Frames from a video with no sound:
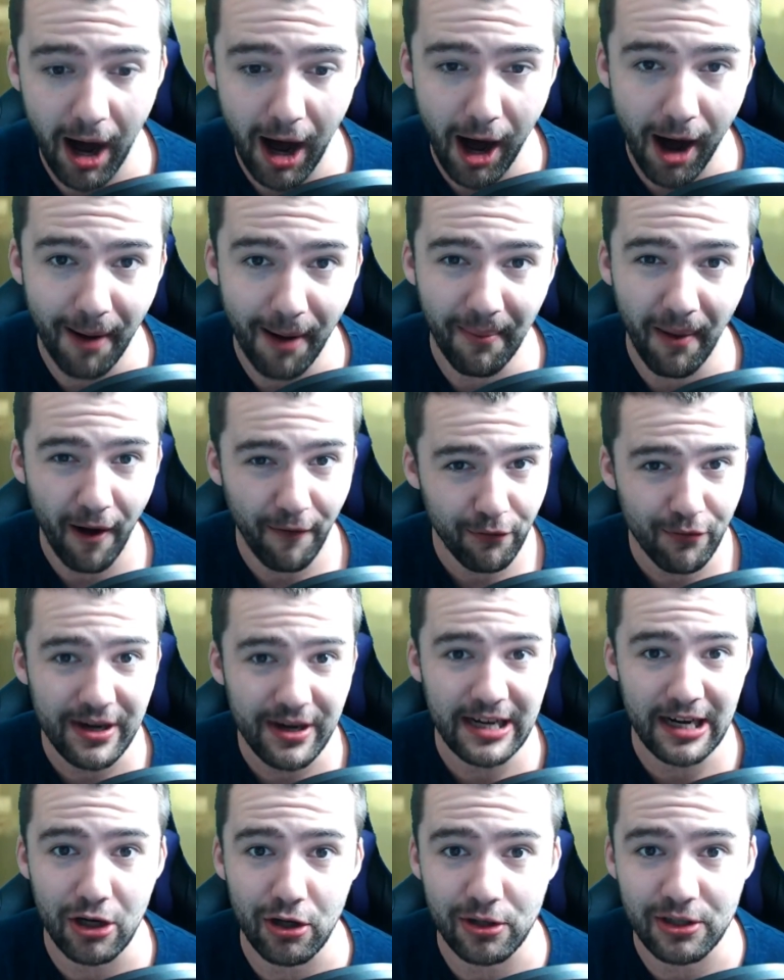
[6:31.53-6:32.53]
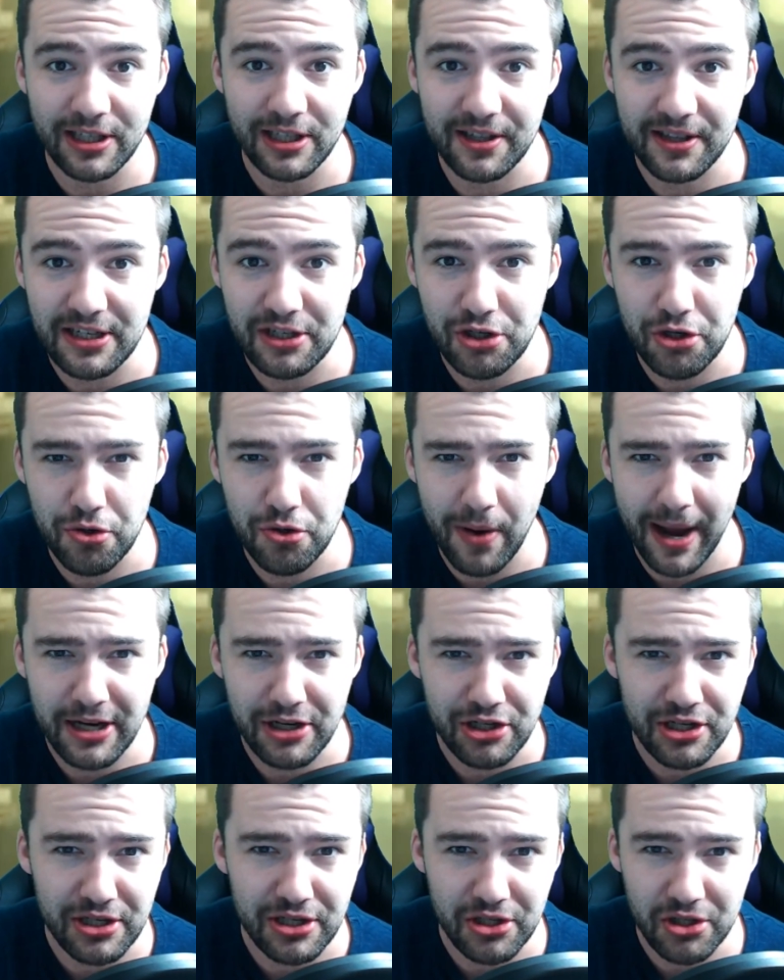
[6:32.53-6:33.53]
Um, I've really looked at these two
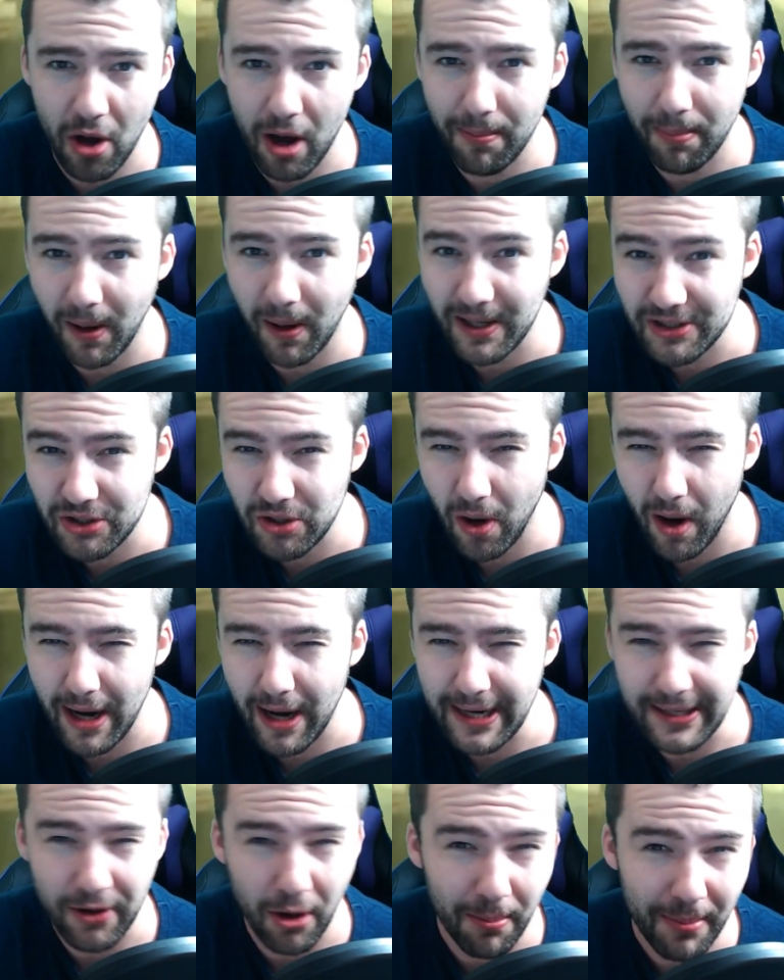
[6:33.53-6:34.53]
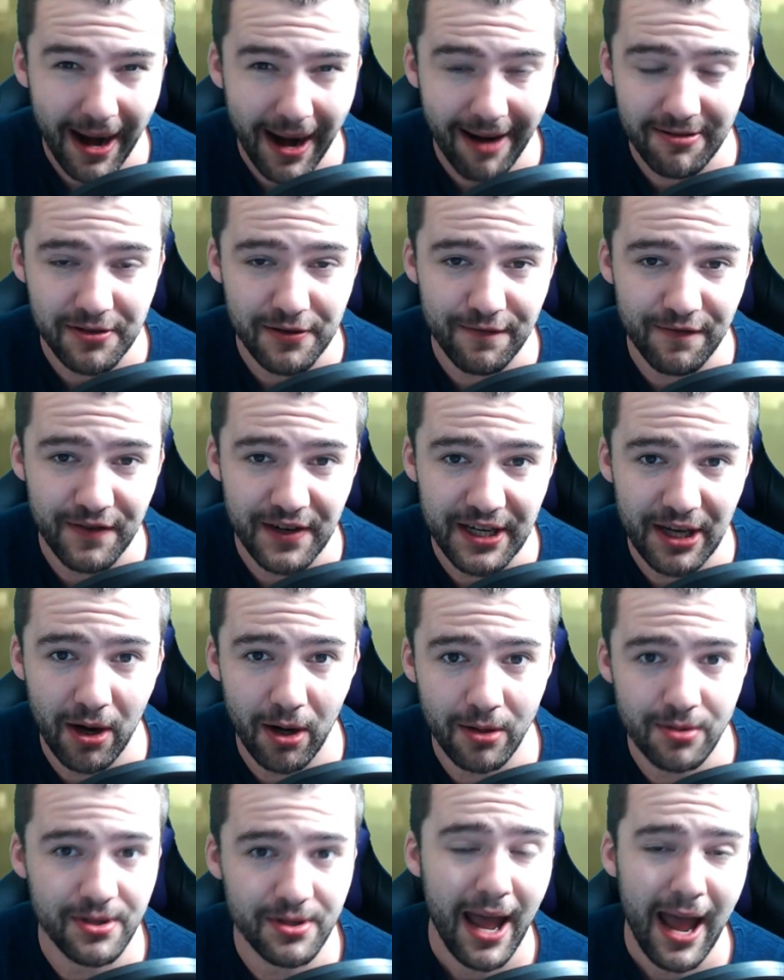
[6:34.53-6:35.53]
engines side by side, comparison
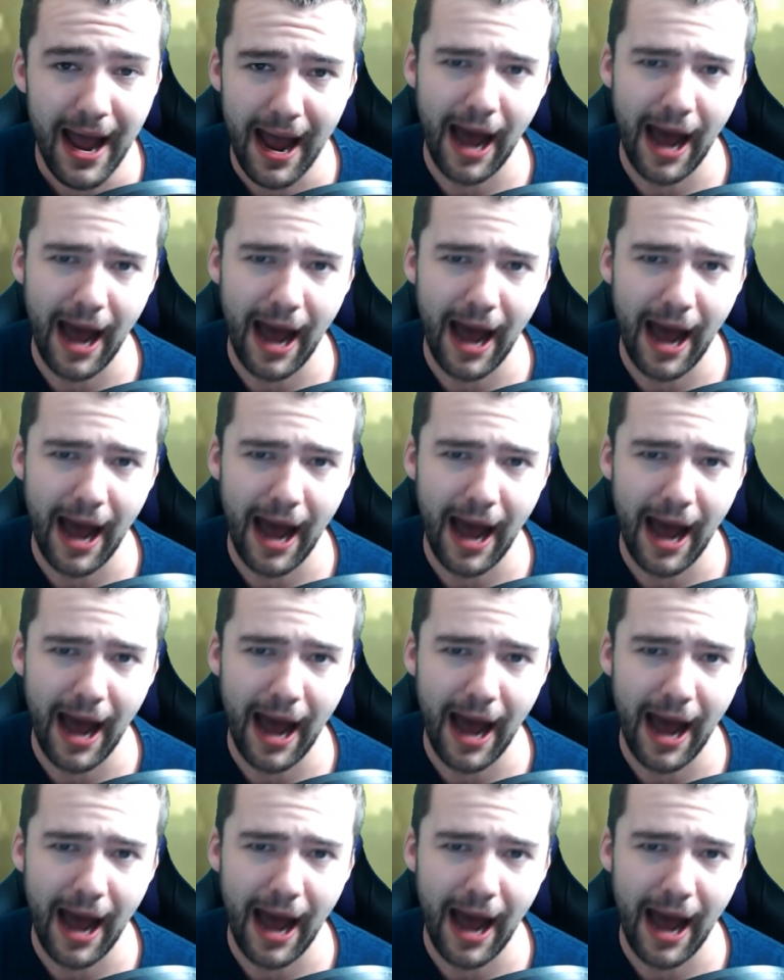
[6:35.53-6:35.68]
videos,